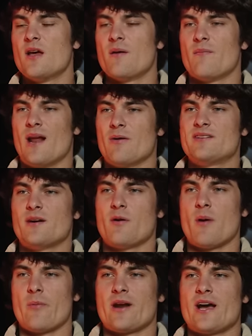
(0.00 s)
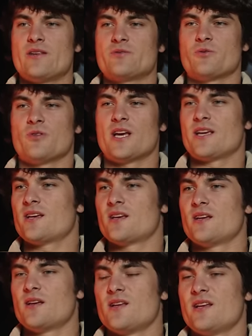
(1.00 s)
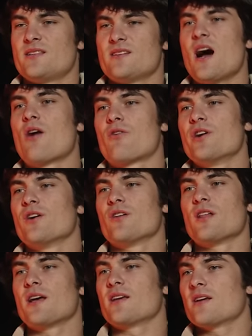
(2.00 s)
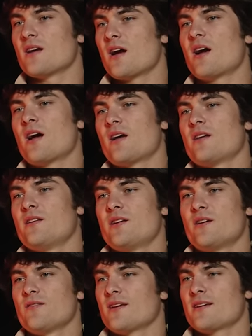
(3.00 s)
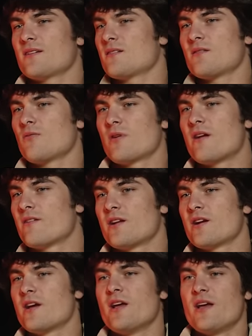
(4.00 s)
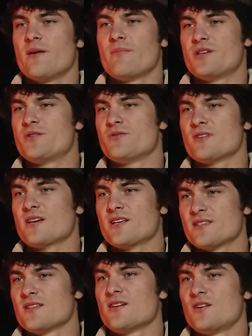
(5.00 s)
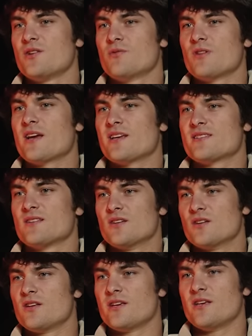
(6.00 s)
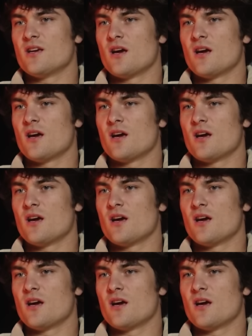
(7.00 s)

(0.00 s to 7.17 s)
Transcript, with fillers: But I would tell my mom in high school like it's not real like you know like whatever but she was like it's literally like it's literally